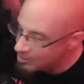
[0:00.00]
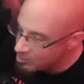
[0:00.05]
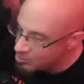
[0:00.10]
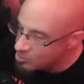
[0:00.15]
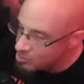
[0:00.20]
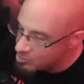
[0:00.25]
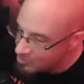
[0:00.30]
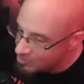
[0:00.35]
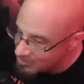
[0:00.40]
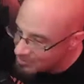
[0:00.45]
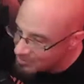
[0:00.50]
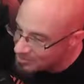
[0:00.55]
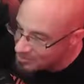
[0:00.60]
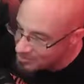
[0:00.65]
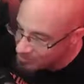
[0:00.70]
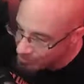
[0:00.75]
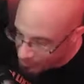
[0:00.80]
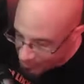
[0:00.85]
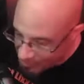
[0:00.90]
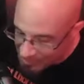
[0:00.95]
let's
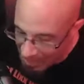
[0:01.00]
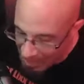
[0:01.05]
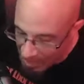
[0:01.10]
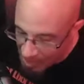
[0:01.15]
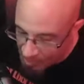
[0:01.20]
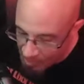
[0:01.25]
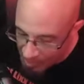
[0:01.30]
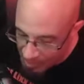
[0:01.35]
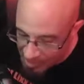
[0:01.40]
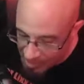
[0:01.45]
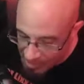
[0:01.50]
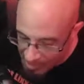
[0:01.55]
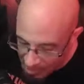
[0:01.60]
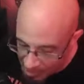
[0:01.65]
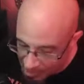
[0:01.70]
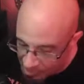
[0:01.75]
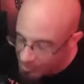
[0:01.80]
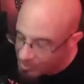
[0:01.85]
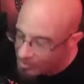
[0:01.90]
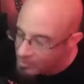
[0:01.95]
just put it that way.
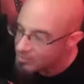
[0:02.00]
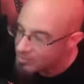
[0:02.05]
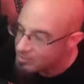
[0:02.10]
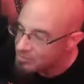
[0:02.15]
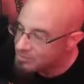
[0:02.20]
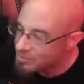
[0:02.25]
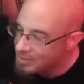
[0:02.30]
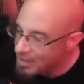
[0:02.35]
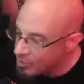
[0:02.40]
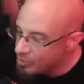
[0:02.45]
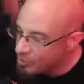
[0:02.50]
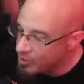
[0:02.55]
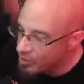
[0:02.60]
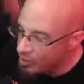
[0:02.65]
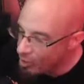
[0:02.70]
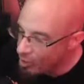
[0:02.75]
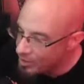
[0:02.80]
Nothing